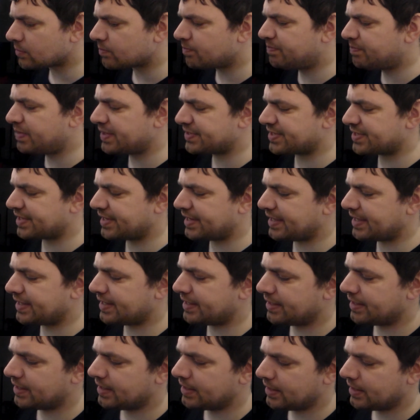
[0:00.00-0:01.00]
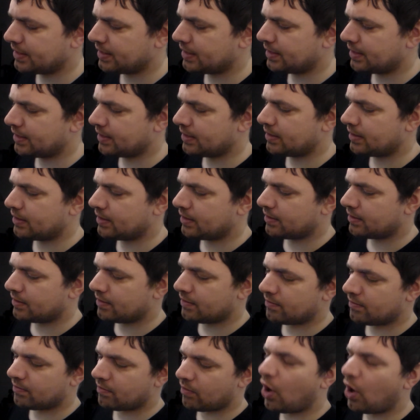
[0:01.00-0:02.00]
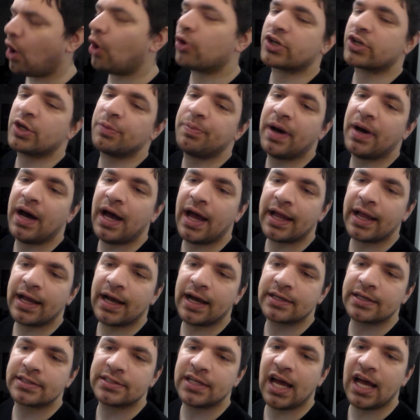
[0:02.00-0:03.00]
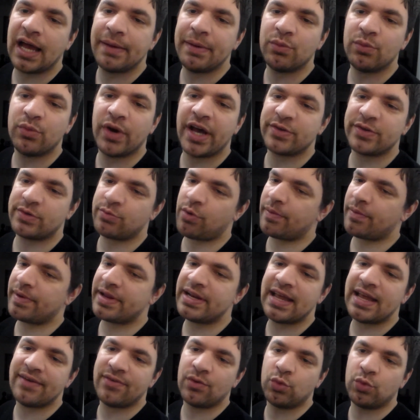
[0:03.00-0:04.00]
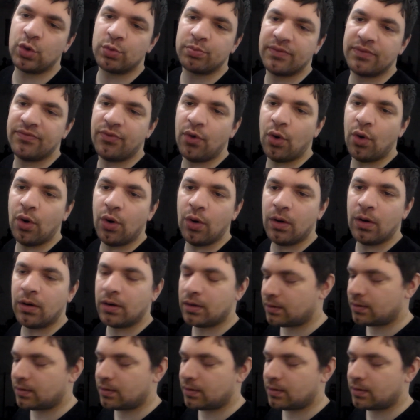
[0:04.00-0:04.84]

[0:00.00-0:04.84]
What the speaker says: busily occupying our time in ways we probably never would before.